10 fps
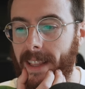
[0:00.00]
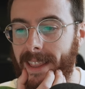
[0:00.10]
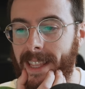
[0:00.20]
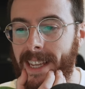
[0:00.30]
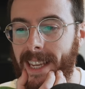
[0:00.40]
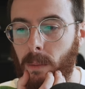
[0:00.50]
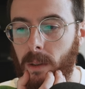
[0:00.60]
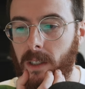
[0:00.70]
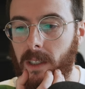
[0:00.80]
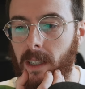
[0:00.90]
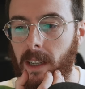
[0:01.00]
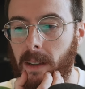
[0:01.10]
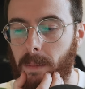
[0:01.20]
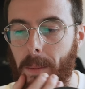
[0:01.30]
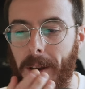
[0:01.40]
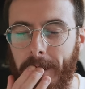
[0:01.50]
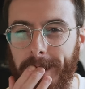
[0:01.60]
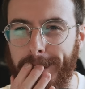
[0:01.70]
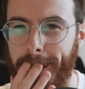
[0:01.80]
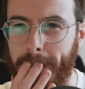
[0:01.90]
I think he was maybe
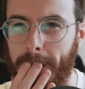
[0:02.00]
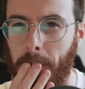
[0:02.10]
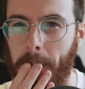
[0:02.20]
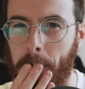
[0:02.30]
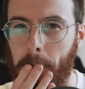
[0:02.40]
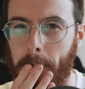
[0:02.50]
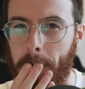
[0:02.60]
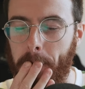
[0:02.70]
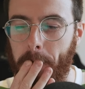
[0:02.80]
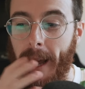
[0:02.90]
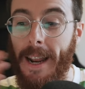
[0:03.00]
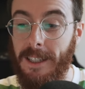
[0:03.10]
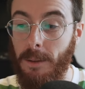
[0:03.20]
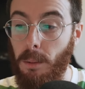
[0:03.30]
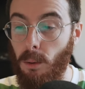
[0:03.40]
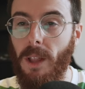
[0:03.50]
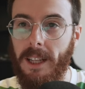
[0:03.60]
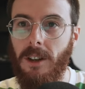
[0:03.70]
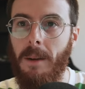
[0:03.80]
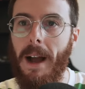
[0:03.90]
even in sixth at one point and had to pull
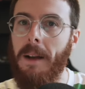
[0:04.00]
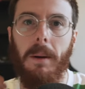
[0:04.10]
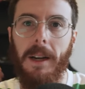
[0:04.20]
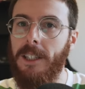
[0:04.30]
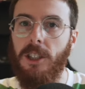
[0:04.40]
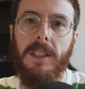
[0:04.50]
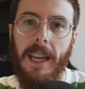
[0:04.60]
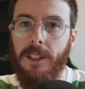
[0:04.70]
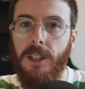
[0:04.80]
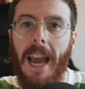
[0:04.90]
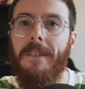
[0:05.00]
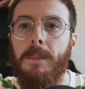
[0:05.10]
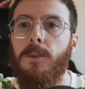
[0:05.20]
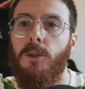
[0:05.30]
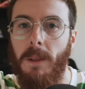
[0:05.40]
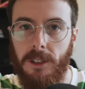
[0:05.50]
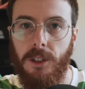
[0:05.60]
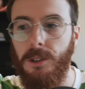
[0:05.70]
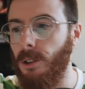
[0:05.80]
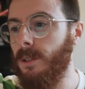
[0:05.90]
that time back, but it gave him too
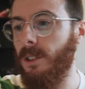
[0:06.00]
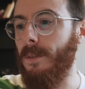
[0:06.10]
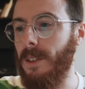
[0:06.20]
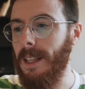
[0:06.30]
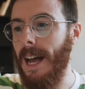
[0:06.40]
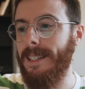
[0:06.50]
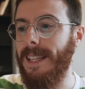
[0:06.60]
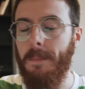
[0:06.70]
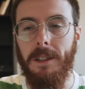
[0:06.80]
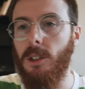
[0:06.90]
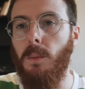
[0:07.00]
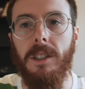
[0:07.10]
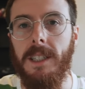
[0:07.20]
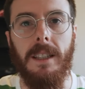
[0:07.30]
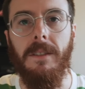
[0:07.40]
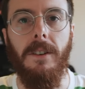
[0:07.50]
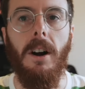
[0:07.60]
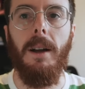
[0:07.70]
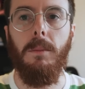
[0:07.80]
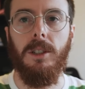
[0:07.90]
much to do. So for the last lap, he just wasn't in the
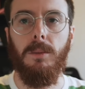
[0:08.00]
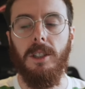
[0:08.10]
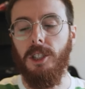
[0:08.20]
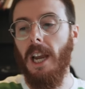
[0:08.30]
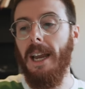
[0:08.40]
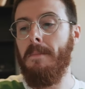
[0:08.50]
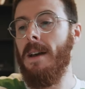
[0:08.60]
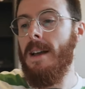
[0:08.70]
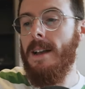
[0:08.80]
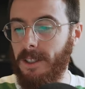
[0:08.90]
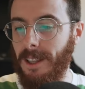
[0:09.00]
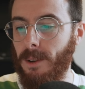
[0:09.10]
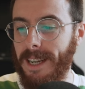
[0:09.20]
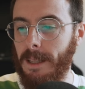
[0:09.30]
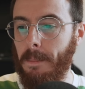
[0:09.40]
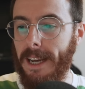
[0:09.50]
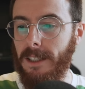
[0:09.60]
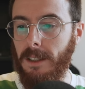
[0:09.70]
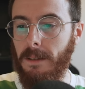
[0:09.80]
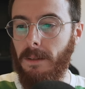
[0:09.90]
fight, which was a shame, because I thought he had the
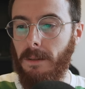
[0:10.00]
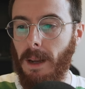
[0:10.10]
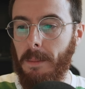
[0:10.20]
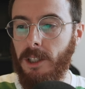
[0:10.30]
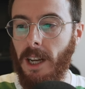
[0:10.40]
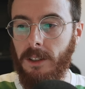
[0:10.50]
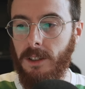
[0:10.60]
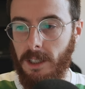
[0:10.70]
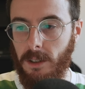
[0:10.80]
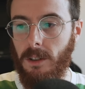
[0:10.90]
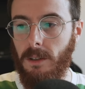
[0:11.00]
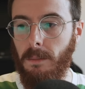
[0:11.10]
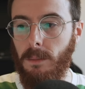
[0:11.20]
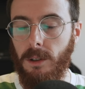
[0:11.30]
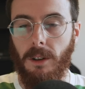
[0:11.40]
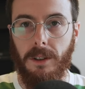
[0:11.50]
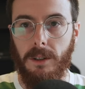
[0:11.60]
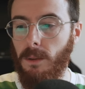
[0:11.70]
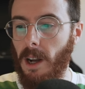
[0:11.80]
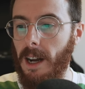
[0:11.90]
pace to maybe challenge these Muñoz
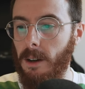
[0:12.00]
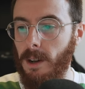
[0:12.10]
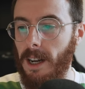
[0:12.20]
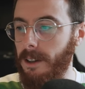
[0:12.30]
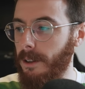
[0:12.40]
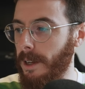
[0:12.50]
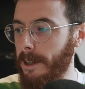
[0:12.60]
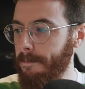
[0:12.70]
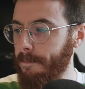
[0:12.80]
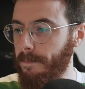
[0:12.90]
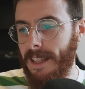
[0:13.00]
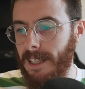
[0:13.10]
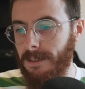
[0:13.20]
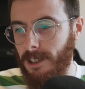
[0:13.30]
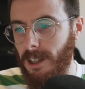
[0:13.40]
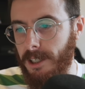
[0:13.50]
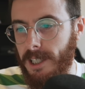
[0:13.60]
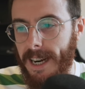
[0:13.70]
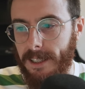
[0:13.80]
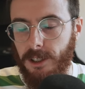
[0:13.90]
and Olgado there. And then, you know,
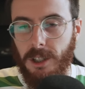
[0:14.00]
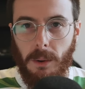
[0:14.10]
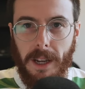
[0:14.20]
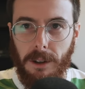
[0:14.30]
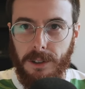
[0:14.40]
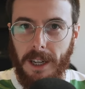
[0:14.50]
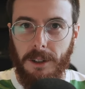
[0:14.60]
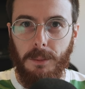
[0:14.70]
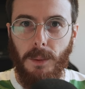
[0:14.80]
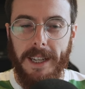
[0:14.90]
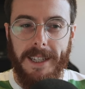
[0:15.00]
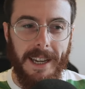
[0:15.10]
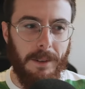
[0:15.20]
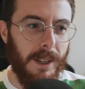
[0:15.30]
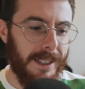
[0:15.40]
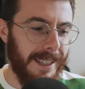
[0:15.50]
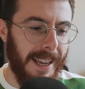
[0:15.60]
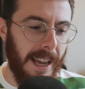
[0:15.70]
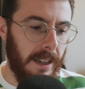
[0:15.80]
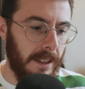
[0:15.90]
shout out to Joel Kelso, had a good weekend. Once
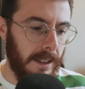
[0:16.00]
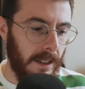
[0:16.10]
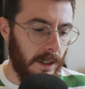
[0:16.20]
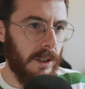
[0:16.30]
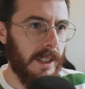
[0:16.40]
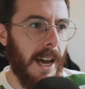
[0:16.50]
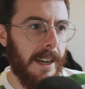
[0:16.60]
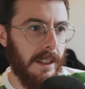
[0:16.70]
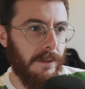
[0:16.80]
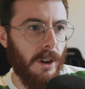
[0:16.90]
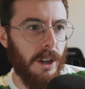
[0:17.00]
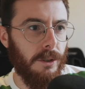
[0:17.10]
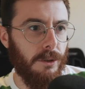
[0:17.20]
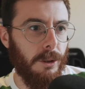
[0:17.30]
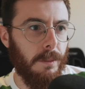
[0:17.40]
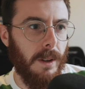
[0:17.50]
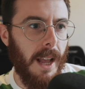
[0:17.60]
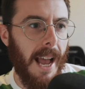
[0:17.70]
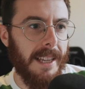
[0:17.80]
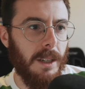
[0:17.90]
again, started at the front of the group.
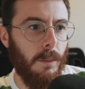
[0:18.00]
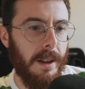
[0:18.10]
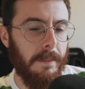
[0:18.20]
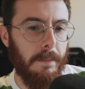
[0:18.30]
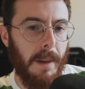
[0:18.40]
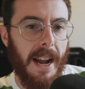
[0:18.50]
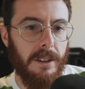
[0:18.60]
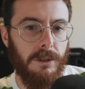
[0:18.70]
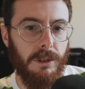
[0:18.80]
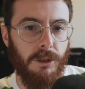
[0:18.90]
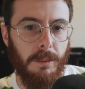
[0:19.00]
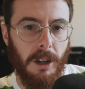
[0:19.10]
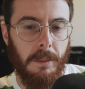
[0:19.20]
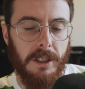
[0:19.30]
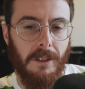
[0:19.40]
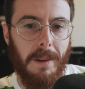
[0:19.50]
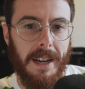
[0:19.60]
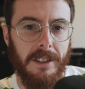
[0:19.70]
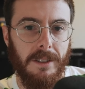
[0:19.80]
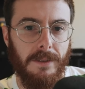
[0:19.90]
As he went back through the group, got himself
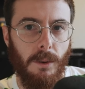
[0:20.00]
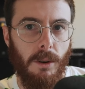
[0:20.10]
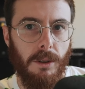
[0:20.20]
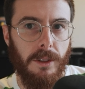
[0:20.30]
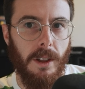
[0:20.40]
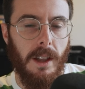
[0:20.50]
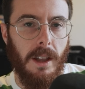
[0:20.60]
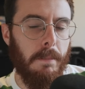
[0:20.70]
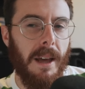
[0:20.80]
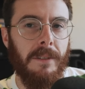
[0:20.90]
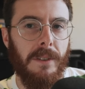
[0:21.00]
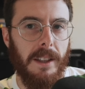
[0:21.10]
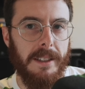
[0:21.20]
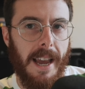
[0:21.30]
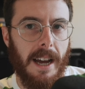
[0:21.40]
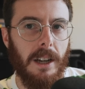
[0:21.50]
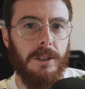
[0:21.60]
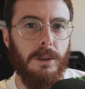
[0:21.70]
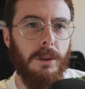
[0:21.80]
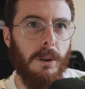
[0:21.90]
back into fourth. Benefit of the doubt, I
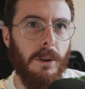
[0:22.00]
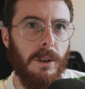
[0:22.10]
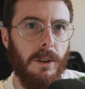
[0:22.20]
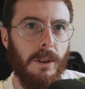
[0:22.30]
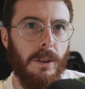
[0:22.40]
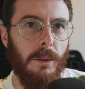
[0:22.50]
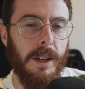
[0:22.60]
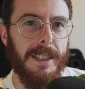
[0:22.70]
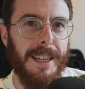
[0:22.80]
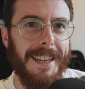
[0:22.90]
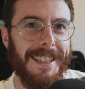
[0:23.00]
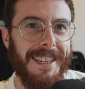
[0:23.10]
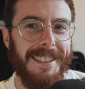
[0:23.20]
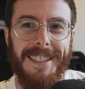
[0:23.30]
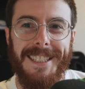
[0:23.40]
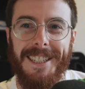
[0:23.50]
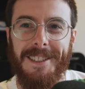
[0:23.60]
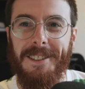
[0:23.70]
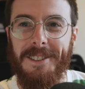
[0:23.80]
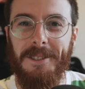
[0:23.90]
do always say he
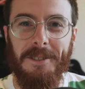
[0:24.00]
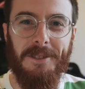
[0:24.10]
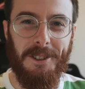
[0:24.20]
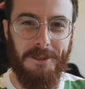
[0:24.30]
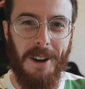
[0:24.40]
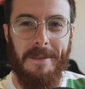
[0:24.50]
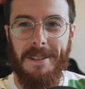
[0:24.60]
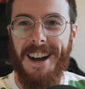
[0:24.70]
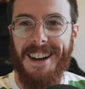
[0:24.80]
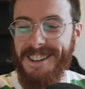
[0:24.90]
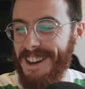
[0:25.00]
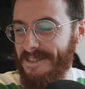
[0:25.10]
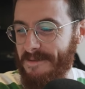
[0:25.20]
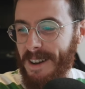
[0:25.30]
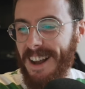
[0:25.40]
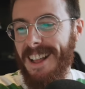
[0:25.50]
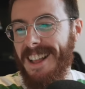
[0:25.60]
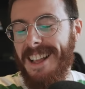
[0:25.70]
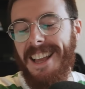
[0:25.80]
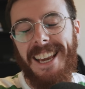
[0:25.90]
doesn't sort of scrap hard enough, but
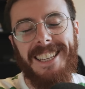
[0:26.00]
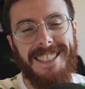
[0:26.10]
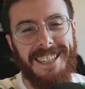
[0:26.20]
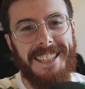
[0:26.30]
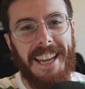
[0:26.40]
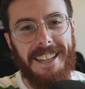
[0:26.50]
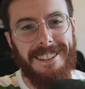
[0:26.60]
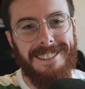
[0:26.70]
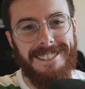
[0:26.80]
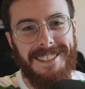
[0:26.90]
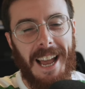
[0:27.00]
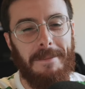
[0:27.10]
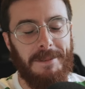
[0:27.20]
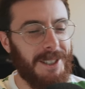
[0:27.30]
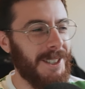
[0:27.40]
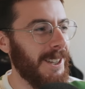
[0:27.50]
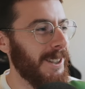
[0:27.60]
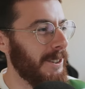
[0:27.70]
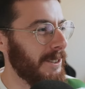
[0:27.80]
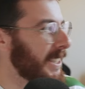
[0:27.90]
he did get
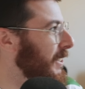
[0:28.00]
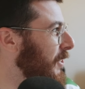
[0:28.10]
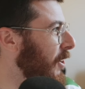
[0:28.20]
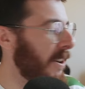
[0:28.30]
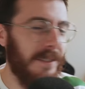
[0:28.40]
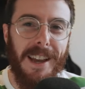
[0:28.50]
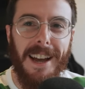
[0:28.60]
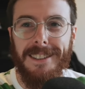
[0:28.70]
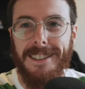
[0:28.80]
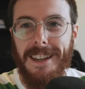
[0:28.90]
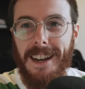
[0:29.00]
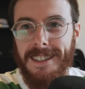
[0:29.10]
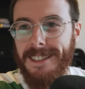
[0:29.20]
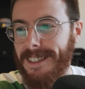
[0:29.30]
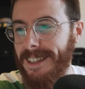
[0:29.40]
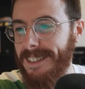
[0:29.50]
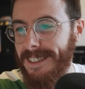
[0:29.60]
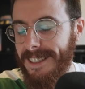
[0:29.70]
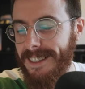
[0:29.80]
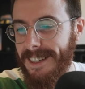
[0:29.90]
absolutely turfed out into Narnia there,
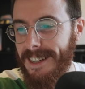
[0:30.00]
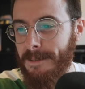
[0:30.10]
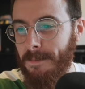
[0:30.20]
didn't he?